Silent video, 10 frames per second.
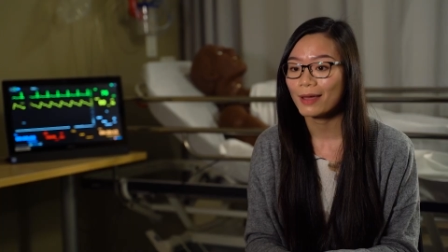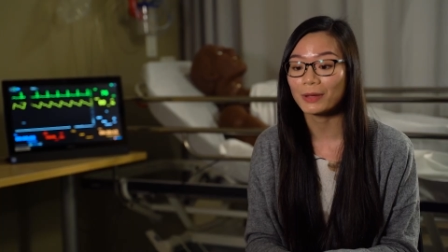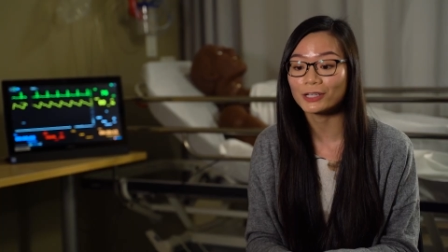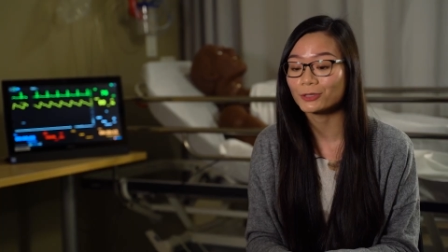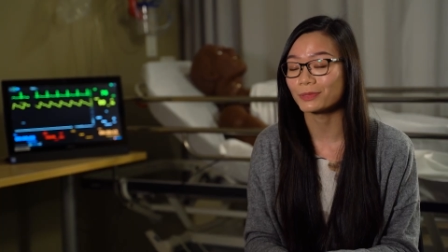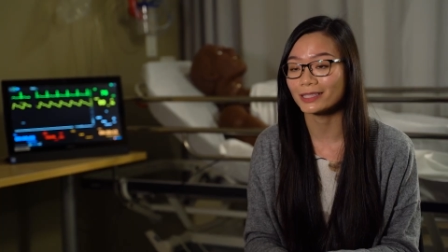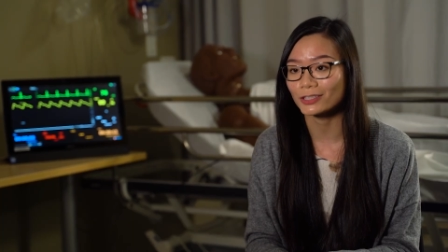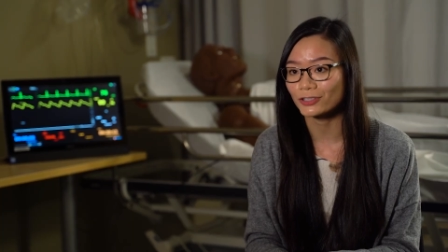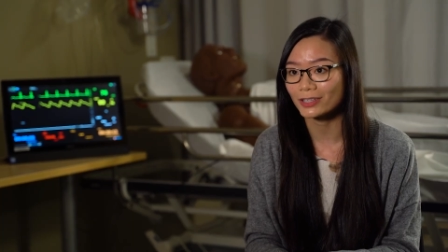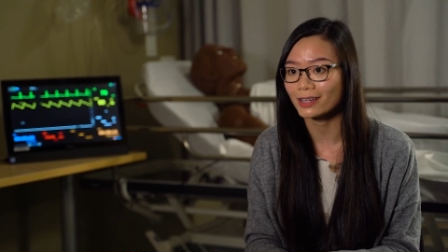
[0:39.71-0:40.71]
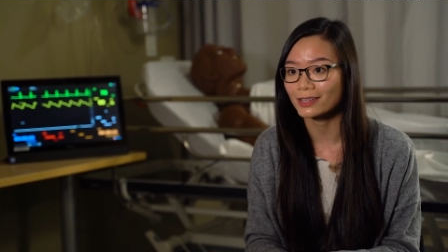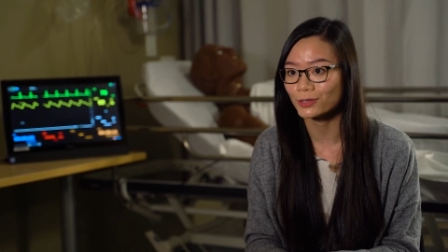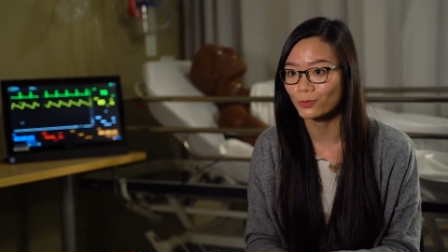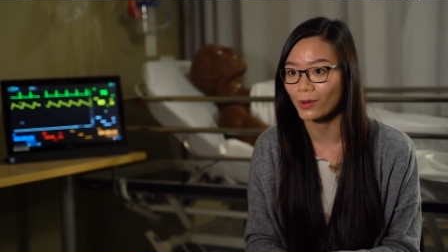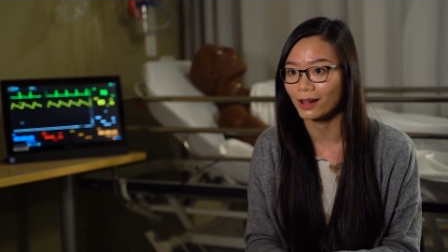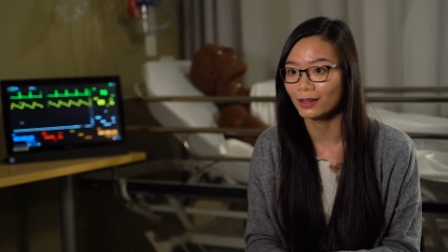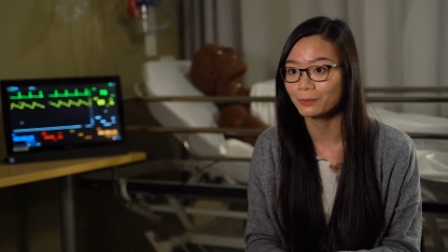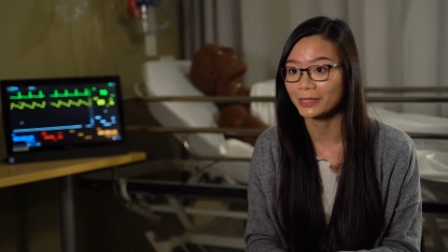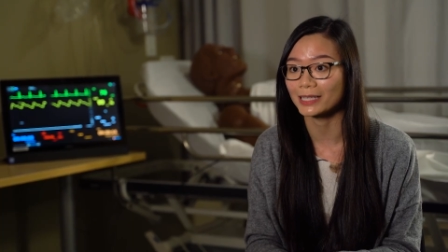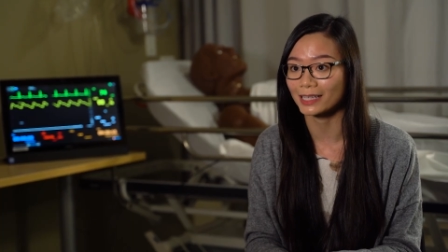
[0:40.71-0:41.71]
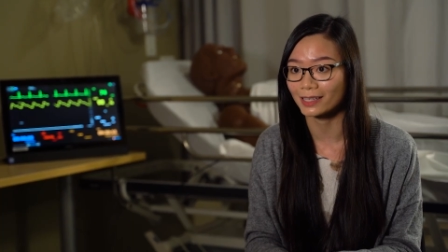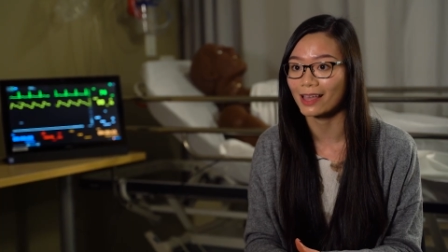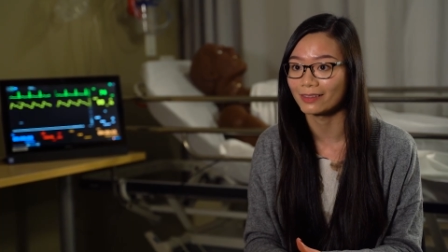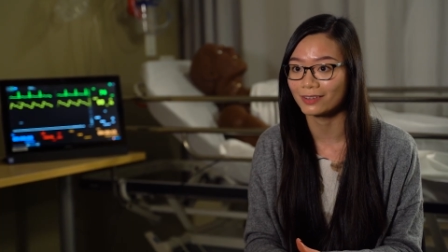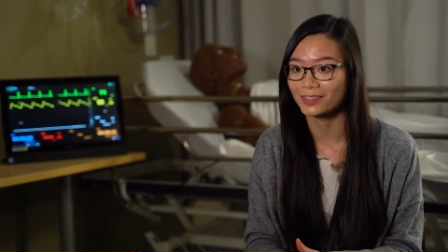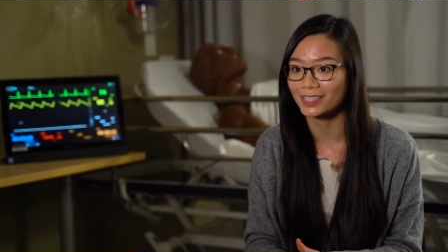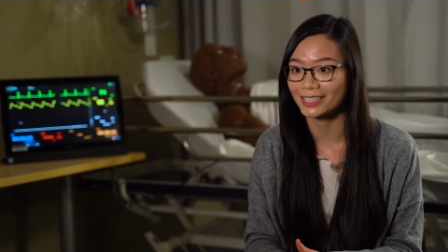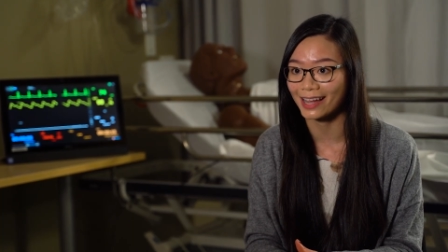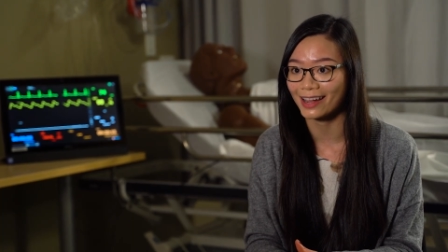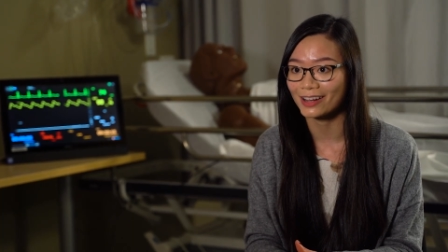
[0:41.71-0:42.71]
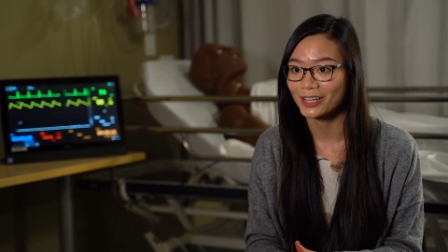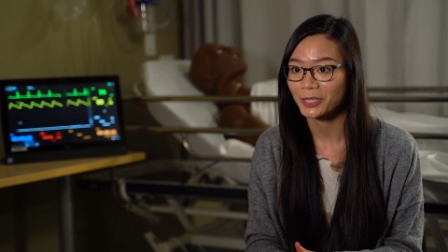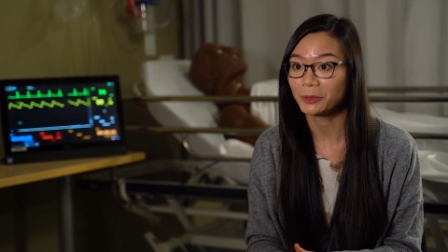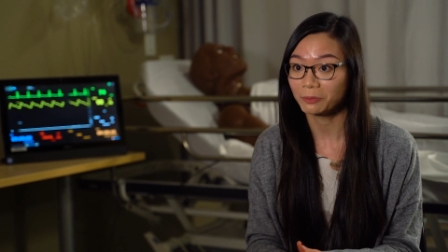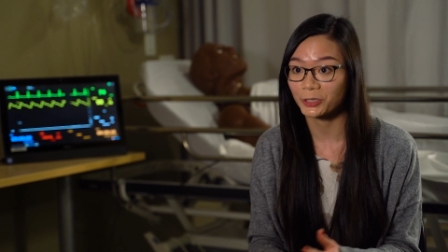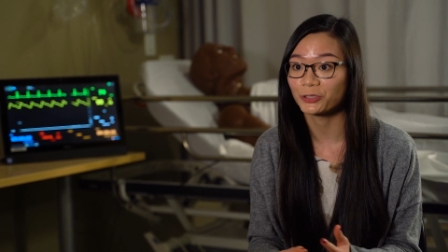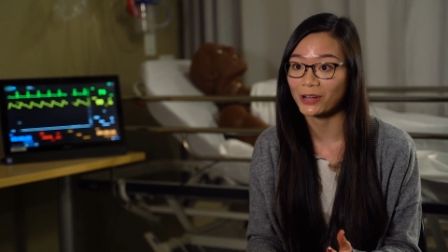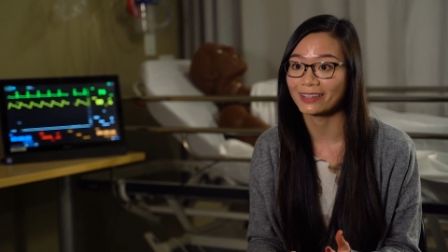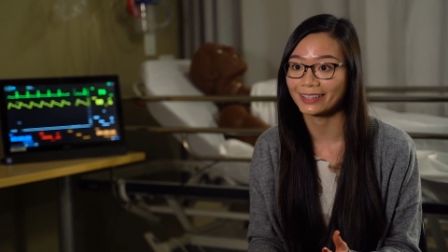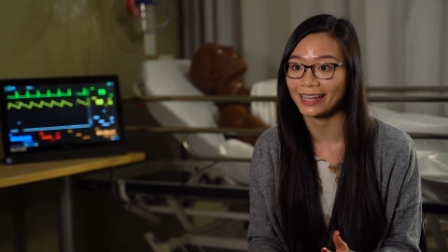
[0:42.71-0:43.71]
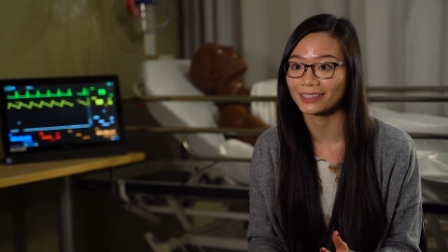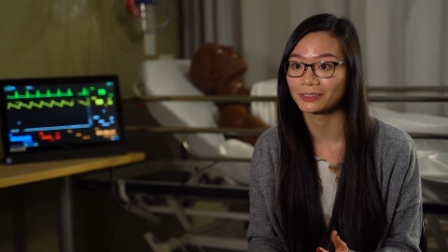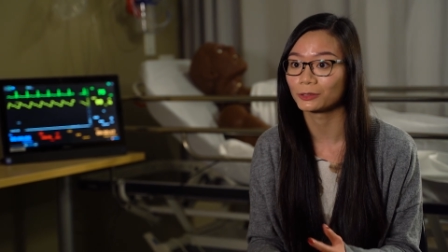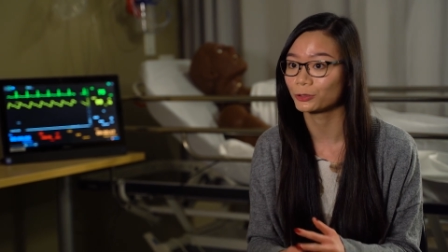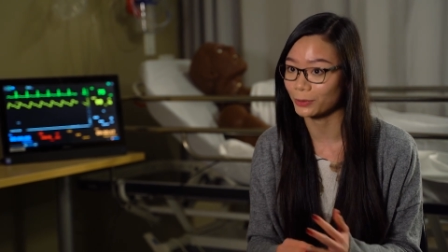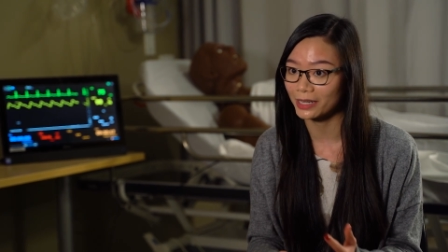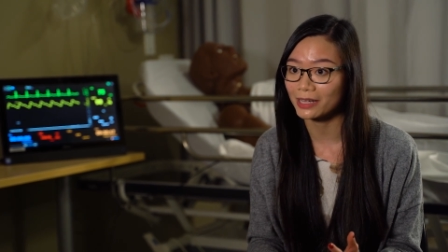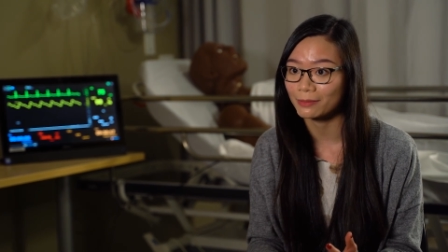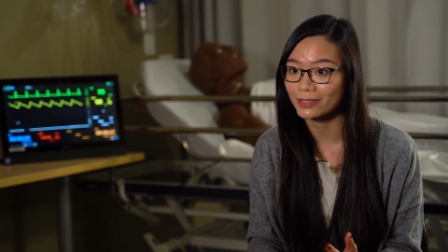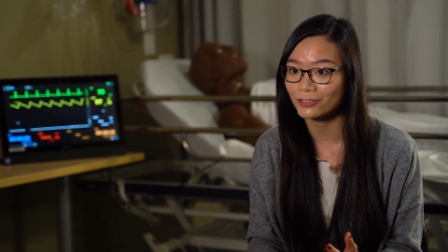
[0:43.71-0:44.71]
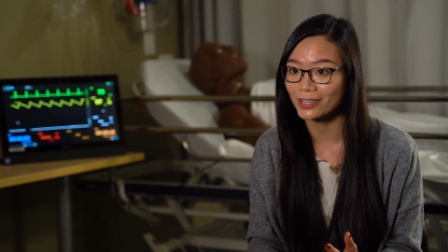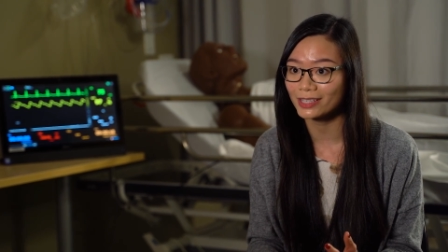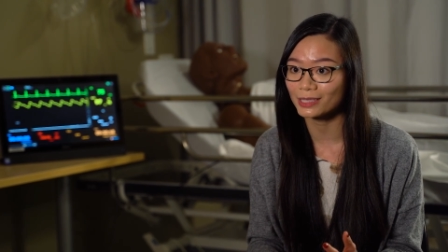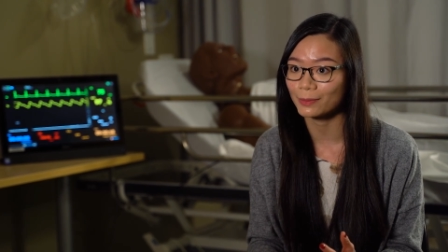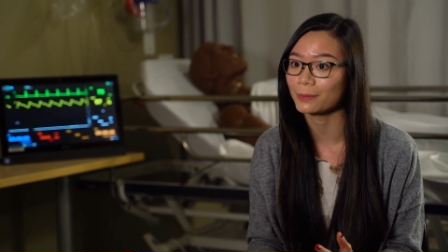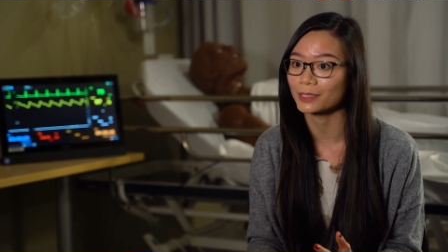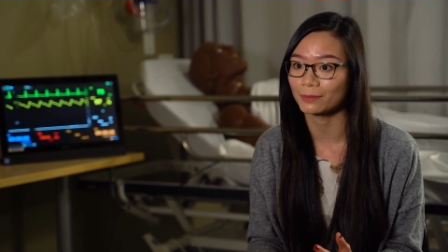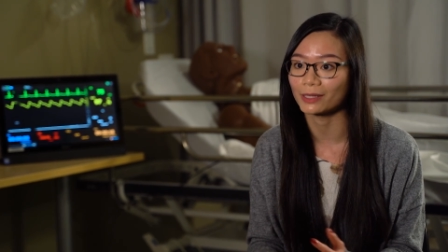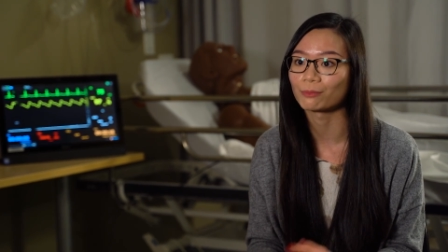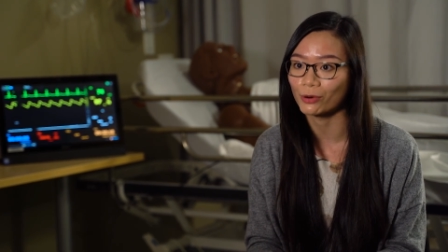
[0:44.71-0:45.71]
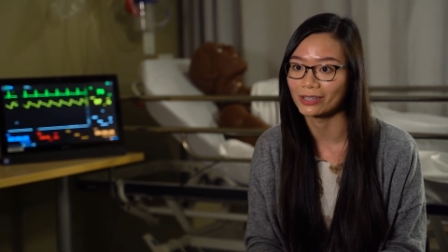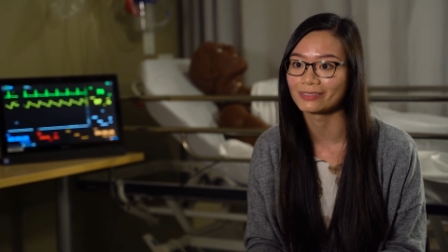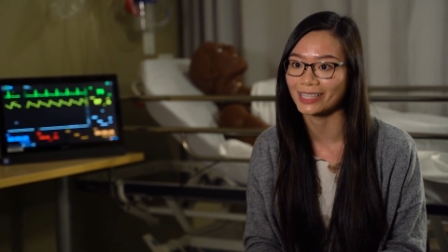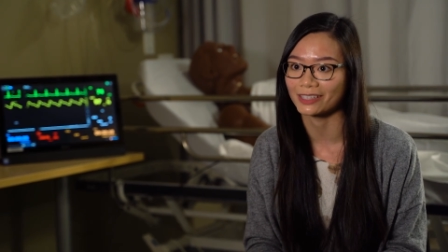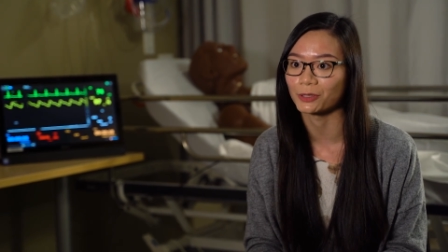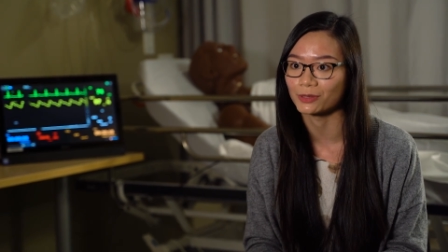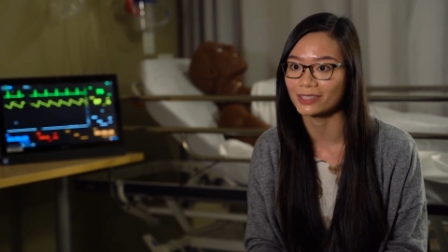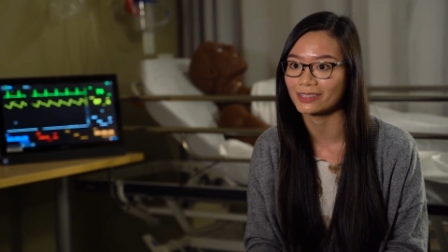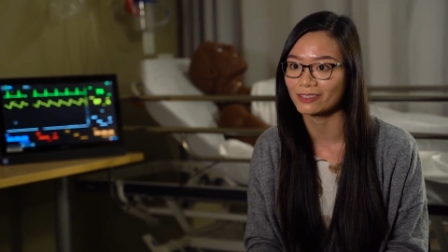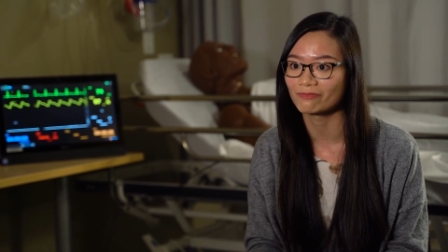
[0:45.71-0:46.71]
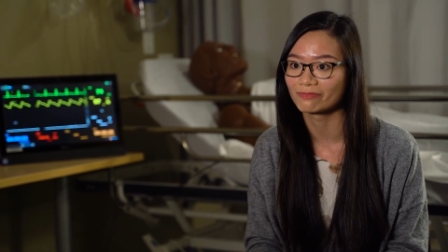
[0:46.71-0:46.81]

patient positioning as well, because at the end of the day, you're trying to get great images to be able to make important diagnoses.